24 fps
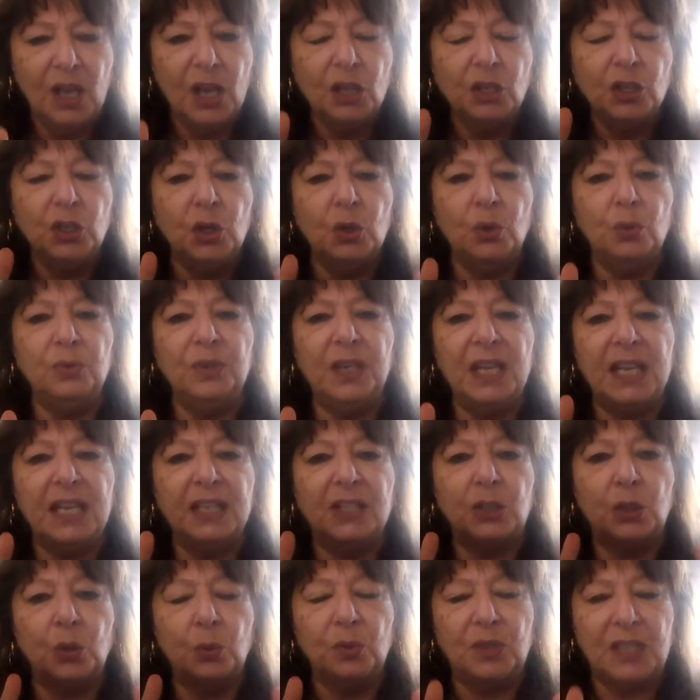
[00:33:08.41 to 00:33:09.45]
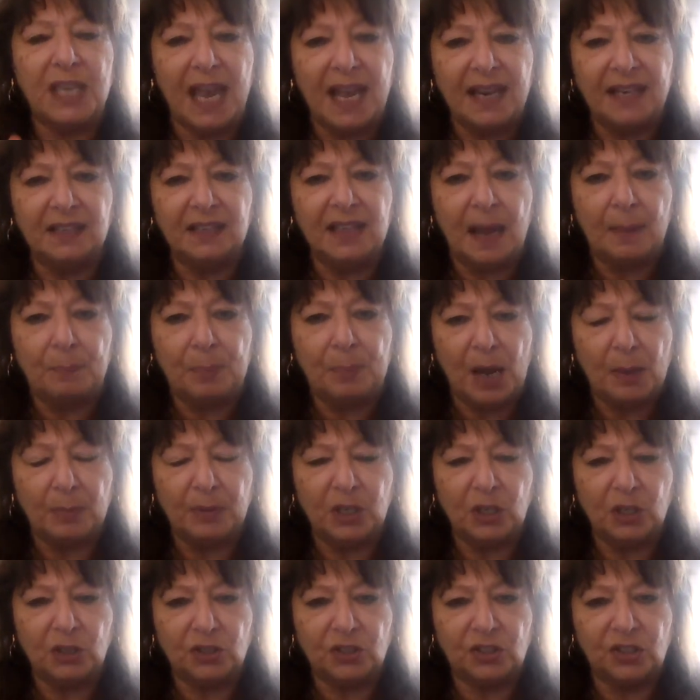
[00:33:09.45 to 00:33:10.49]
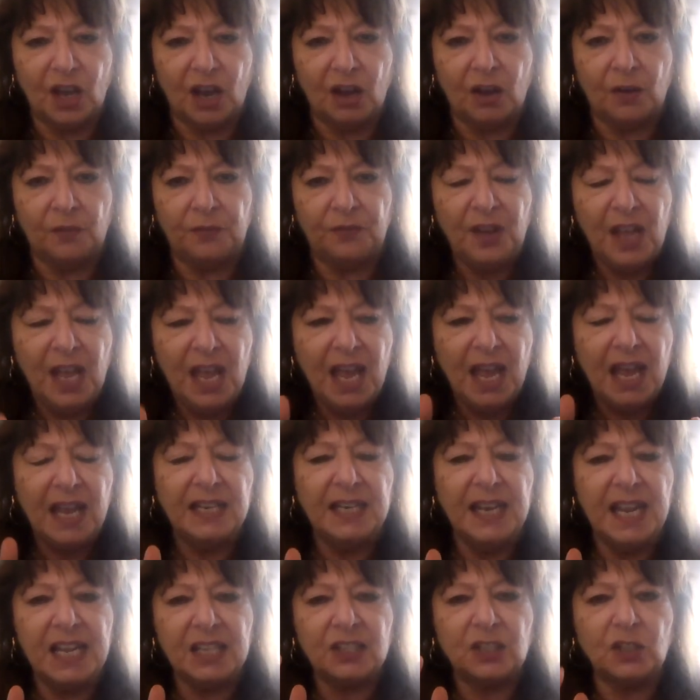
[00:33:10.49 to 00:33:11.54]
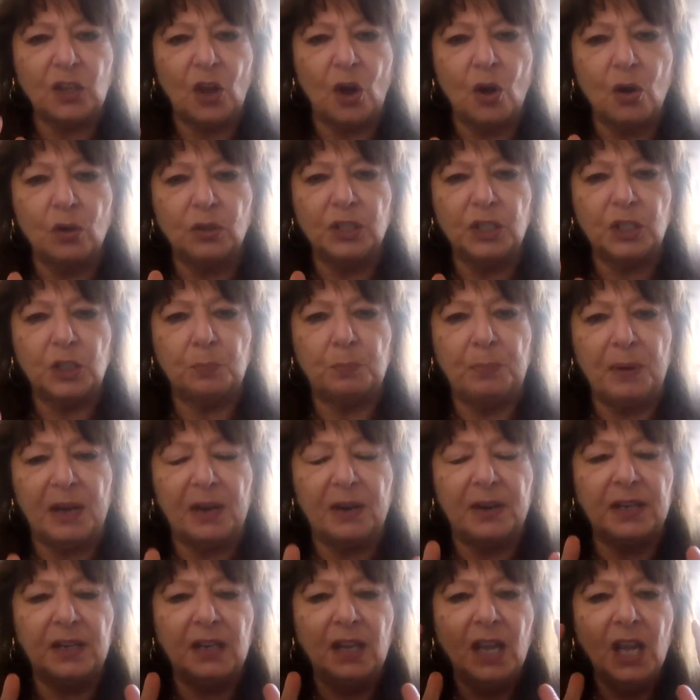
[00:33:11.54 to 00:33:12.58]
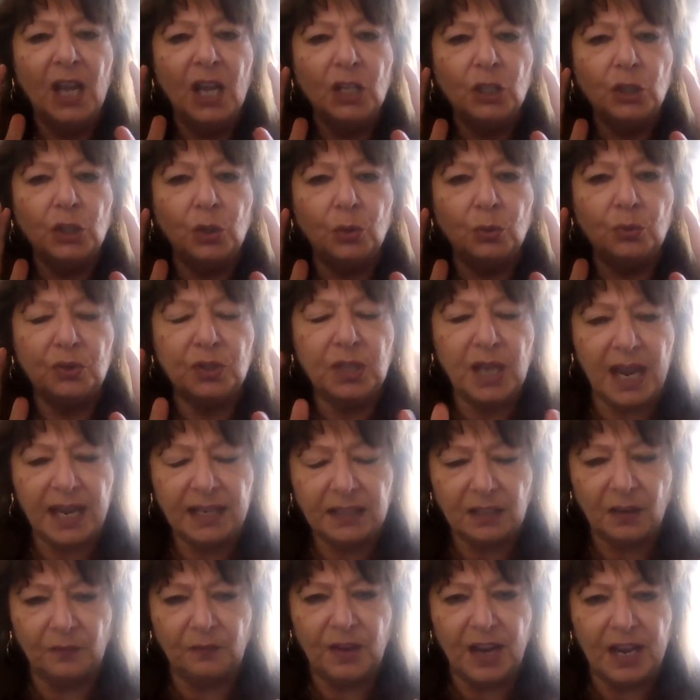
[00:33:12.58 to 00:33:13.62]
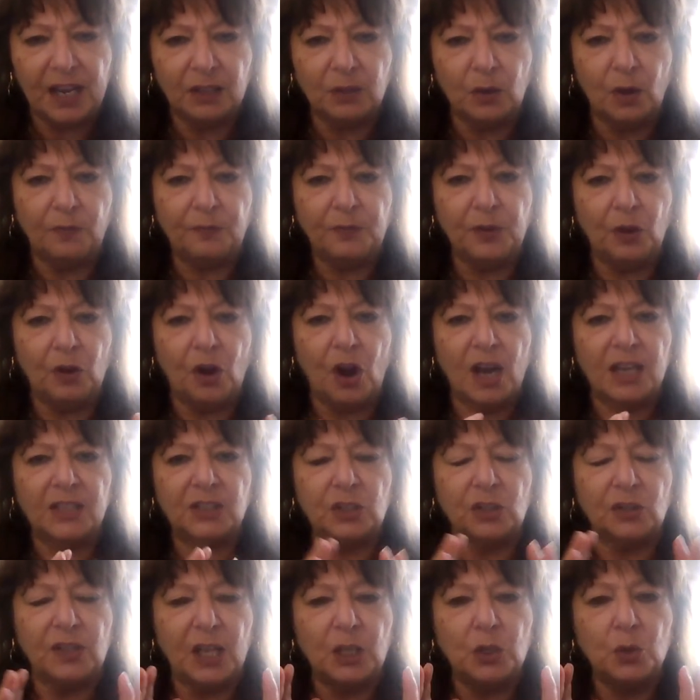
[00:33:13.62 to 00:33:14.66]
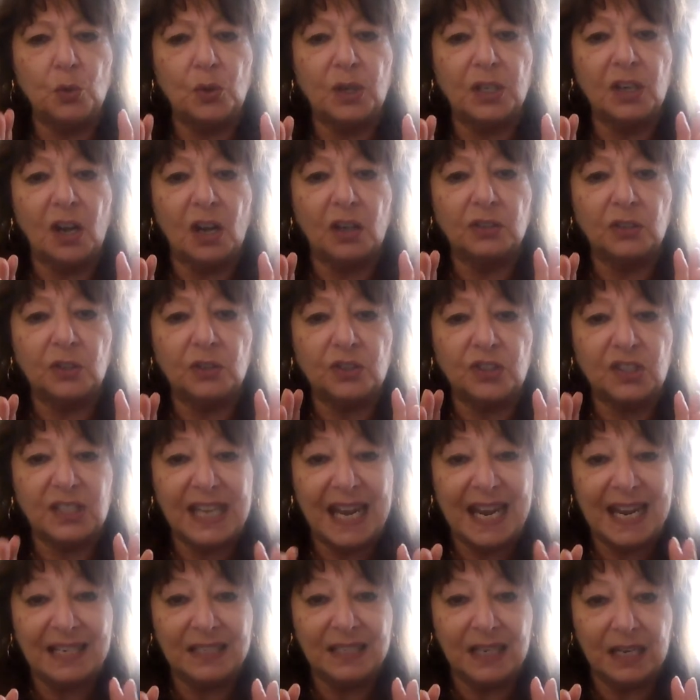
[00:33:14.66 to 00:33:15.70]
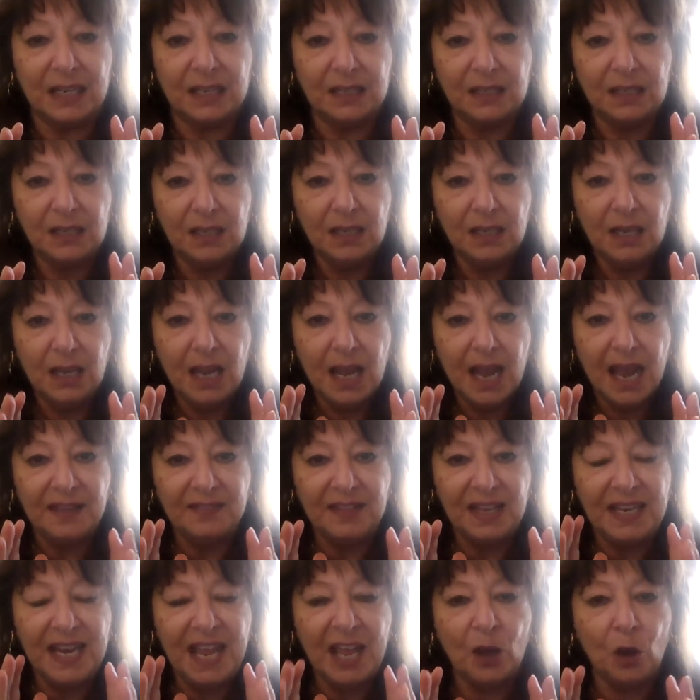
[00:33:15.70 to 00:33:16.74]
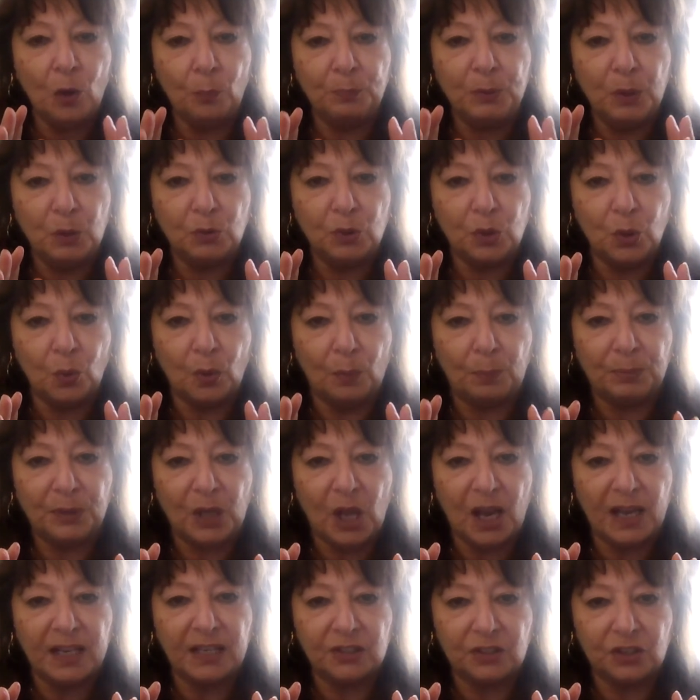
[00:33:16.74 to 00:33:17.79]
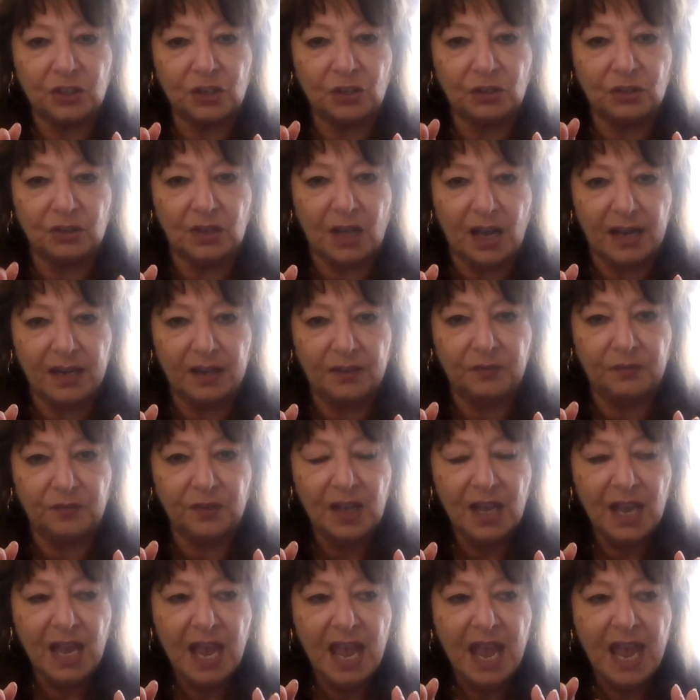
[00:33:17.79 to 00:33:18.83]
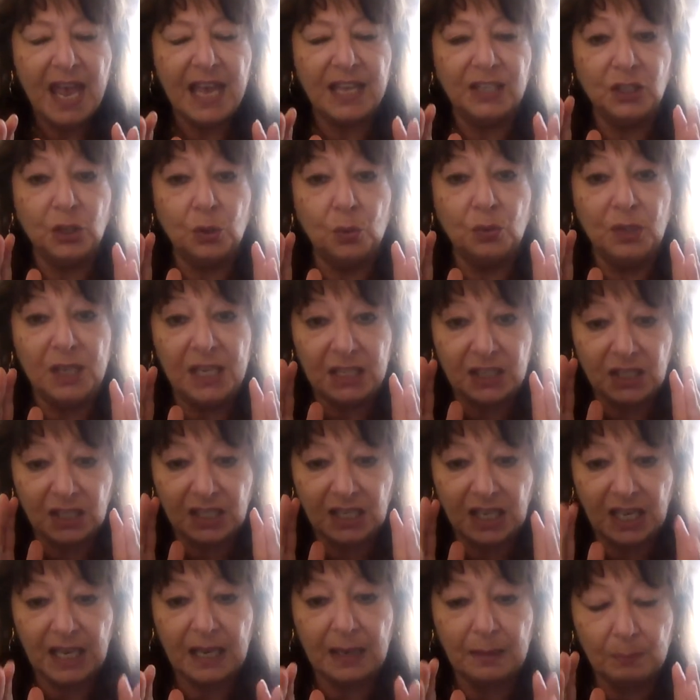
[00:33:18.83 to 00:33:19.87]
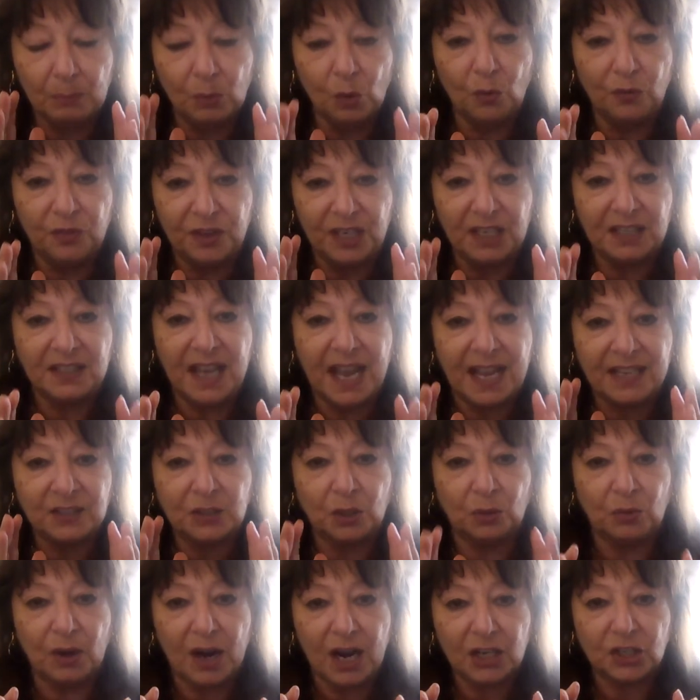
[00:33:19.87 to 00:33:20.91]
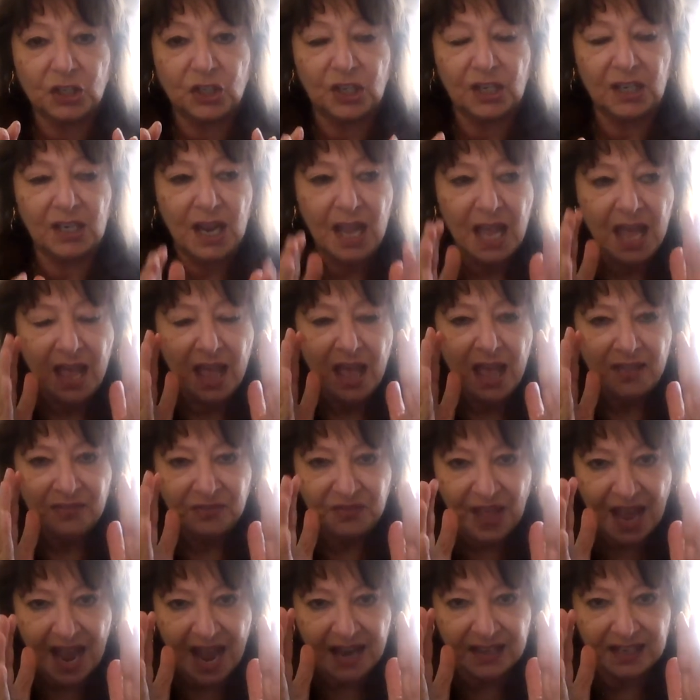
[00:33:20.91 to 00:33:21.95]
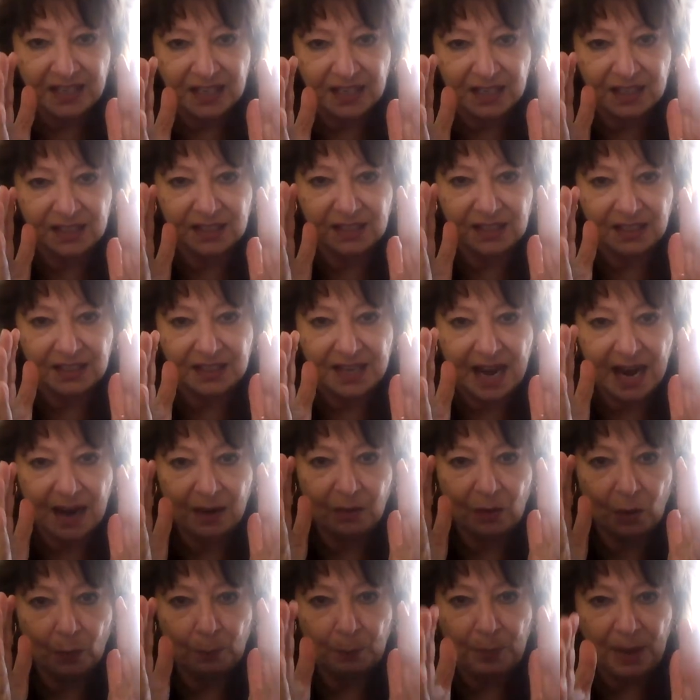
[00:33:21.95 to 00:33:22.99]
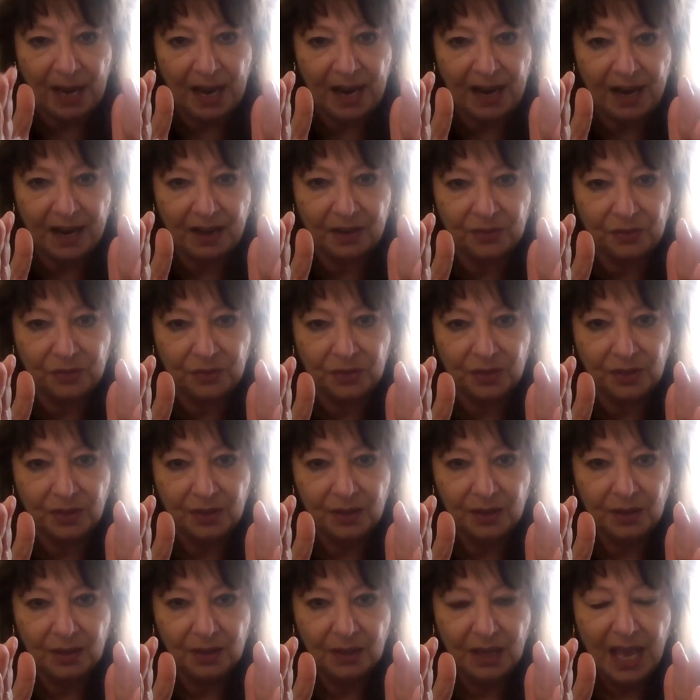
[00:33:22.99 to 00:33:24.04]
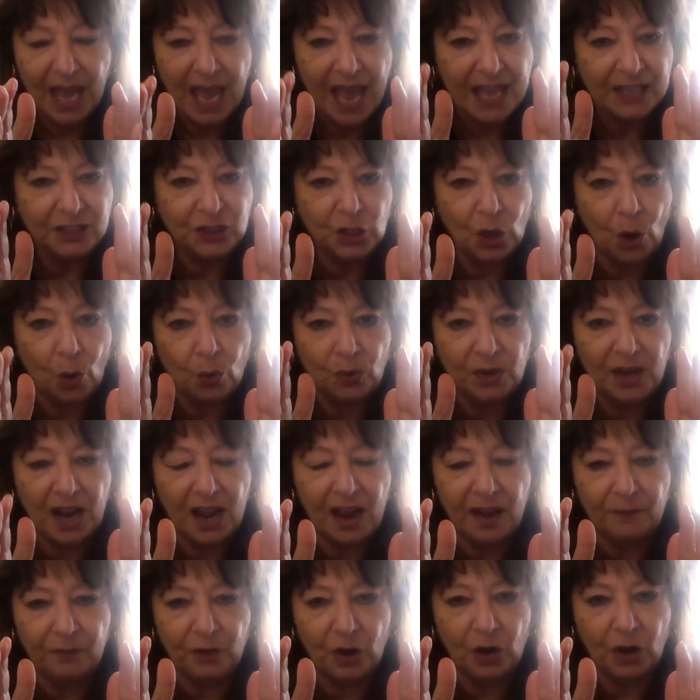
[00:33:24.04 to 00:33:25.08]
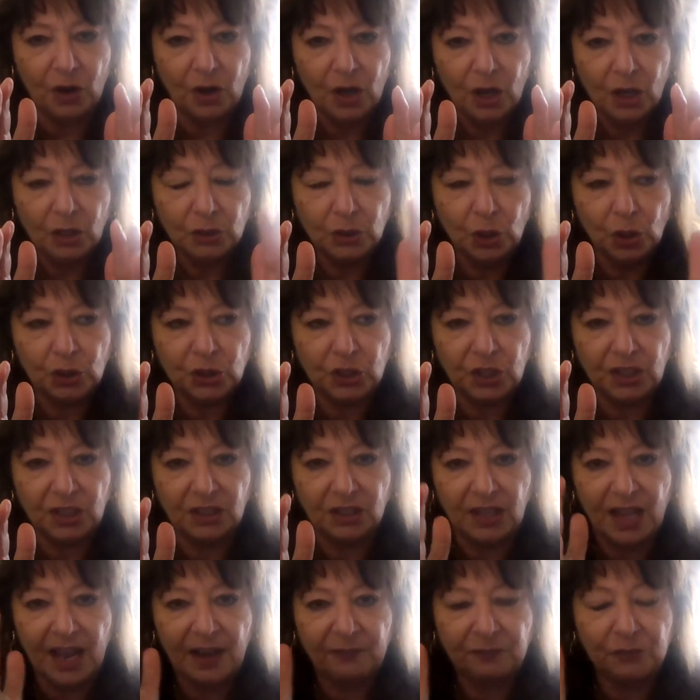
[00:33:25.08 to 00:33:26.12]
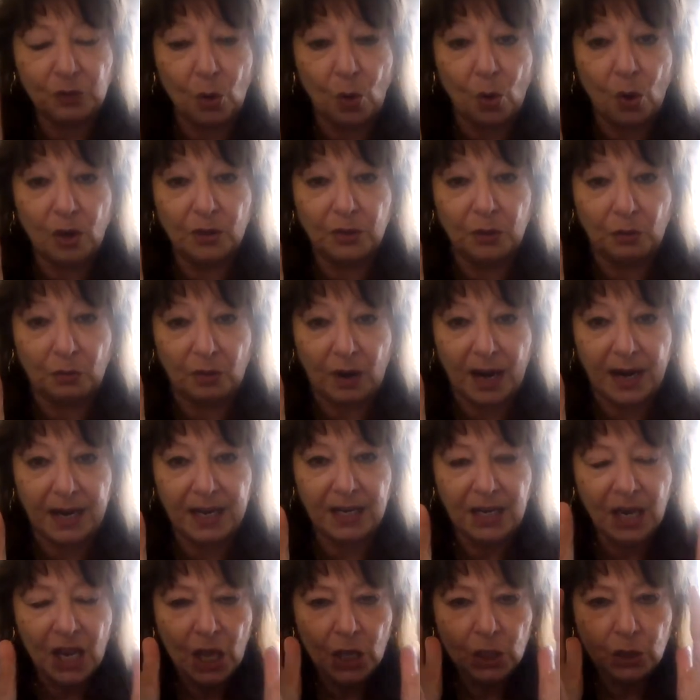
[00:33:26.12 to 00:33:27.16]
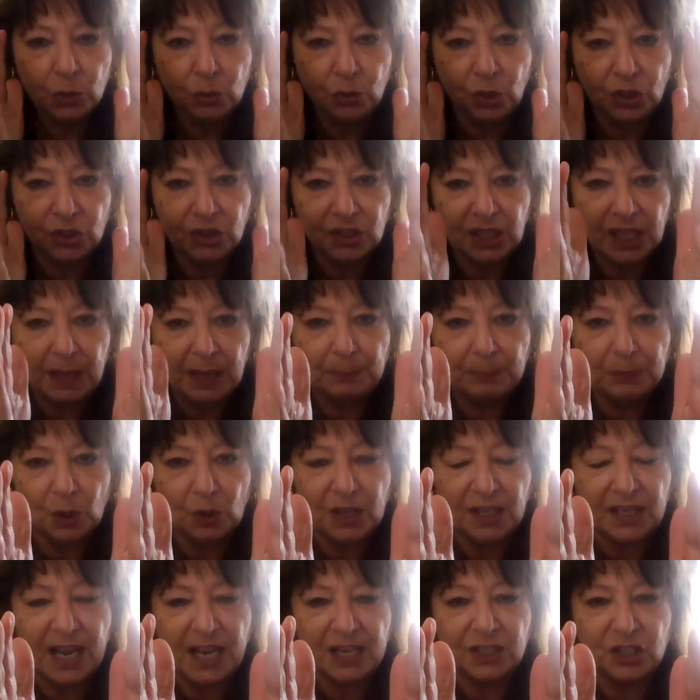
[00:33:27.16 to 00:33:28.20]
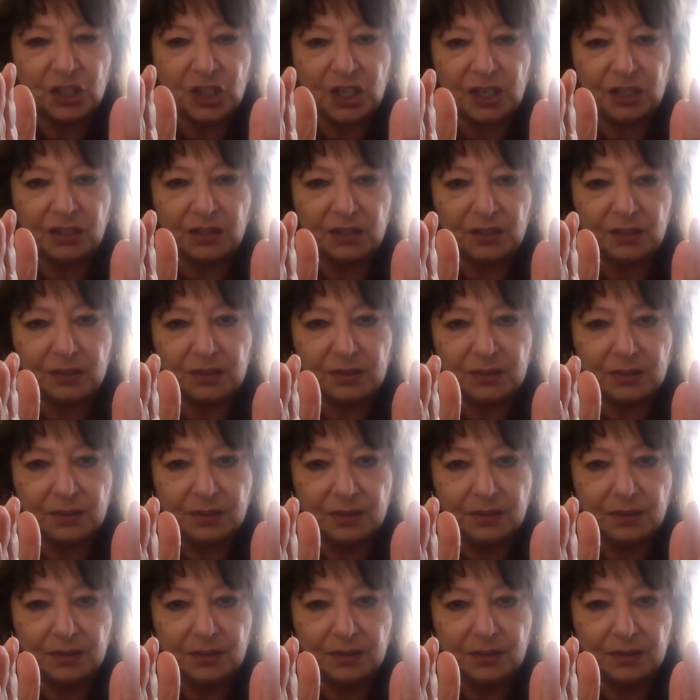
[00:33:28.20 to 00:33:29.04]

You need to get in that Bible yourself and ask the Holy Spirit to take the veil off your eyes so that you can understand it and then help you to apply it to your life. And you need to keep moving in that direction. That is the narrow path. And don't ever look to the left or the right. You just keep looking at Jesus.